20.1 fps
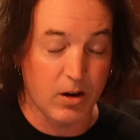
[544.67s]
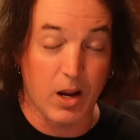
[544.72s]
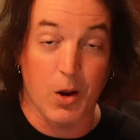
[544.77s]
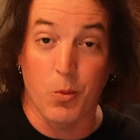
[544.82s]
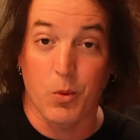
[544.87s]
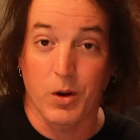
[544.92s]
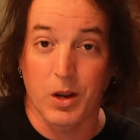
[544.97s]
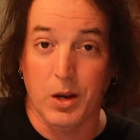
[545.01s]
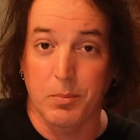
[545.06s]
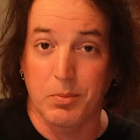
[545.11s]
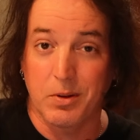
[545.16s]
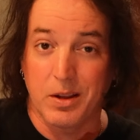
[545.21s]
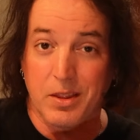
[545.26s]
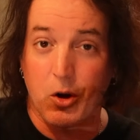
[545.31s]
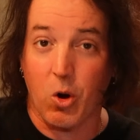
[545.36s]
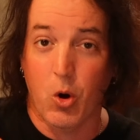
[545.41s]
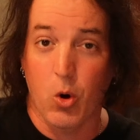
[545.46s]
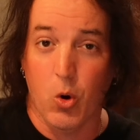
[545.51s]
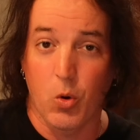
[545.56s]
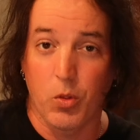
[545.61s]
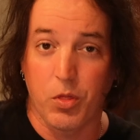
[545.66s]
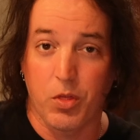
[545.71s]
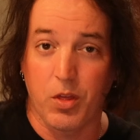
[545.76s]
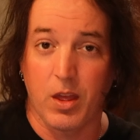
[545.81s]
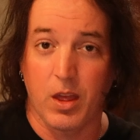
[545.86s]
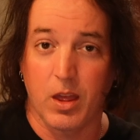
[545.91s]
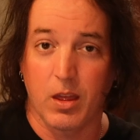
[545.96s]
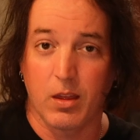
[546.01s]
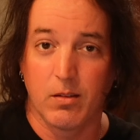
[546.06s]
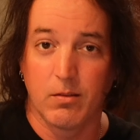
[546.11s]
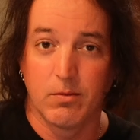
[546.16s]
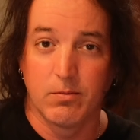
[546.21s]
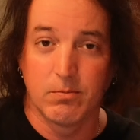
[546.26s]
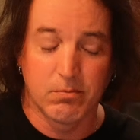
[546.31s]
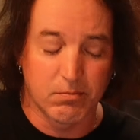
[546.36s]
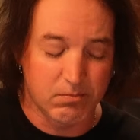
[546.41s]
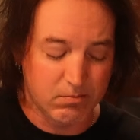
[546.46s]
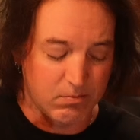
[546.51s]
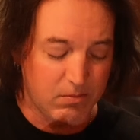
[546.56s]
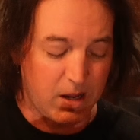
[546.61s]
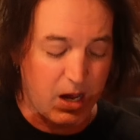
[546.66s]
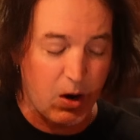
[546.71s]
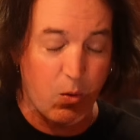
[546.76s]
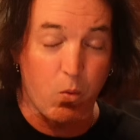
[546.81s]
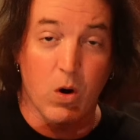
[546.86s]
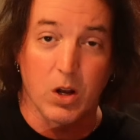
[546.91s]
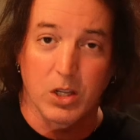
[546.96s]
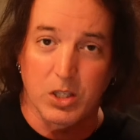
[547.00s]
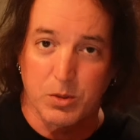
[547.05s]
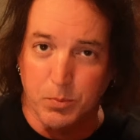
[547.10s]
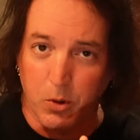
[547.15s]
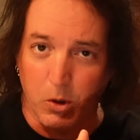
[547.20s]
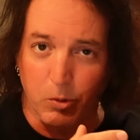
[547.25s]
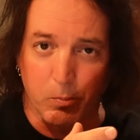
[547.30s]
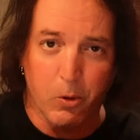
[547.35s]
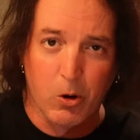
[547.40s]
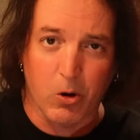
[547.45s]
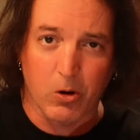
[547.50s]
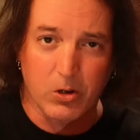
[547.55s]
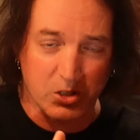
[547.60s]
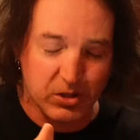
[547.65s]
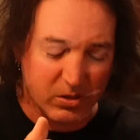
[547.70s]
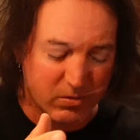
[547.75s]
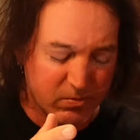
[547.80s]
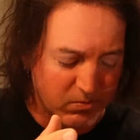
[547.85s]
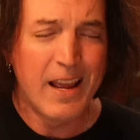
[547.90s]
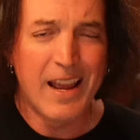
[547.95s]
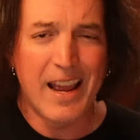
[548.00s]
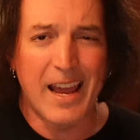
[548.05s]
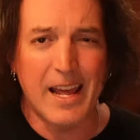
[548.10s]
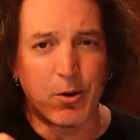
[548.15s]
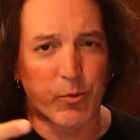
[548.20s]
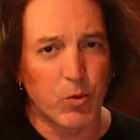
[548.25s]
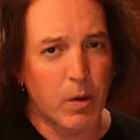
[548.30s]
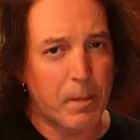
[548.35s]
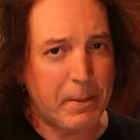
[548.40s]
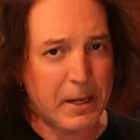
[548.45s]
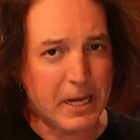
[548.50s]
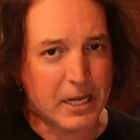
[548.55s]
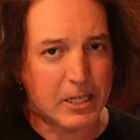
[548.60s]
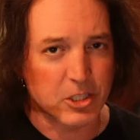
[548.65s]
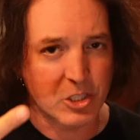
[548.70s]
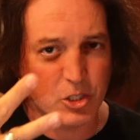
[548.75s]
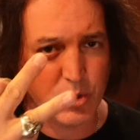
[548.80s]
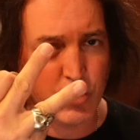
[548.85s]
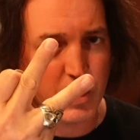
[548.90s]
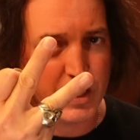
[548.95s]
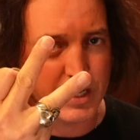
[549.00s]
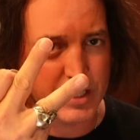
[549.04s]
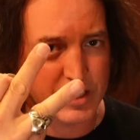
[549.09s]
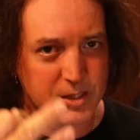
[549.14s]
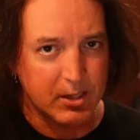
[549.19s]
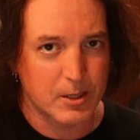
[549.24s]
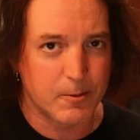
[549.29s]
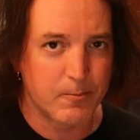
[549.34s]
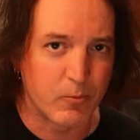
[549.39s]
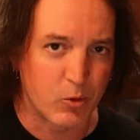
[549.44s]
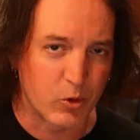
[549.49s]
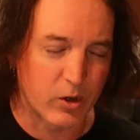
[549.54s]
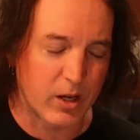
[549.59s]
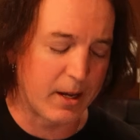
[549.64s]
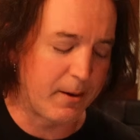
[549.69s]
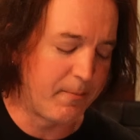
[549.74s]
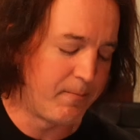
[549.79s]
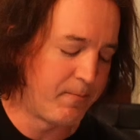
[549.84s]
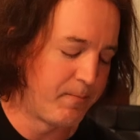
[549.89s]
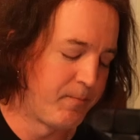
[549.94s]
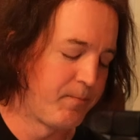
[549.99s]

and we're going to play the whole thing at once. Both parts, and it repeats twice. Okay?